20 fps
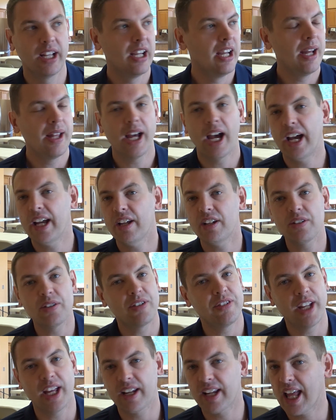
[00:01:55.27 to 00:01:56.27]
I
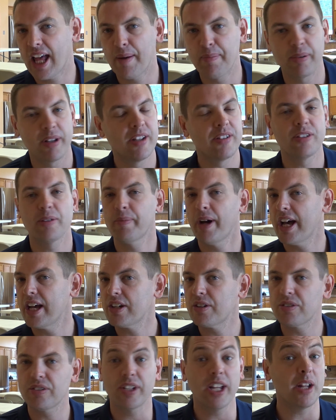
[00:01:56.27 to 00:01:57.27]
understand capitalism. I
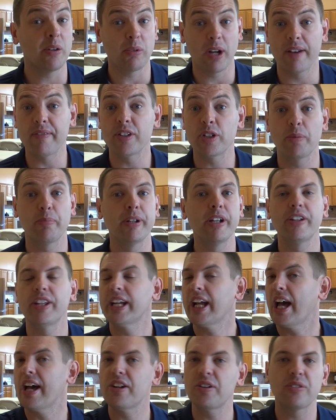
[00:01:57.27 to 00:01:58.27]
understand revenue
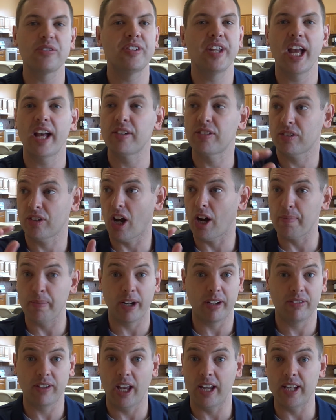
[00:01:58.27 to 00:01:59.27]
building. I understand
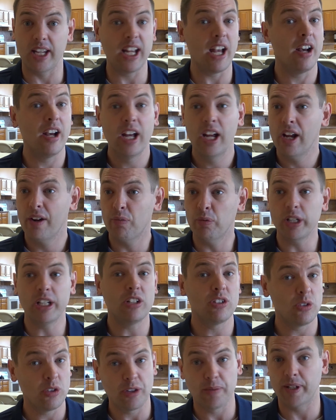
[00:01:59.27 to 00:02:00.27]
Starbucks idea. If we
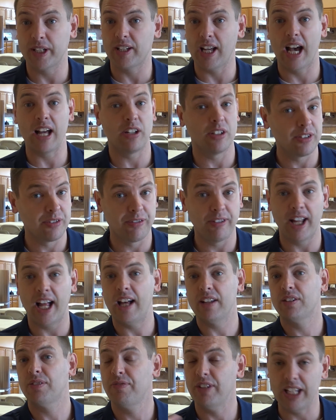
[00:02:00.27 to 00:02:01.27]
can do the McDonald's
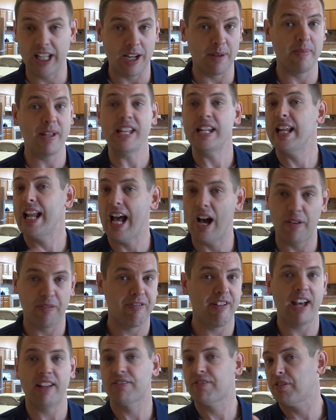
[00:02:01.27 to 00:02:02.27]
philosophy, get them in and out
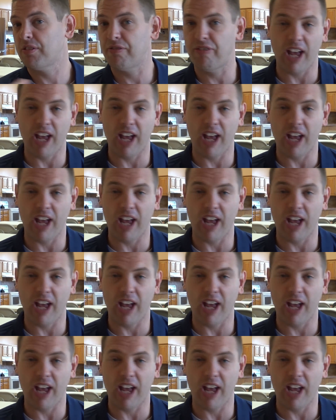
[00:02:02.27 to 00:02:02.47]
faster and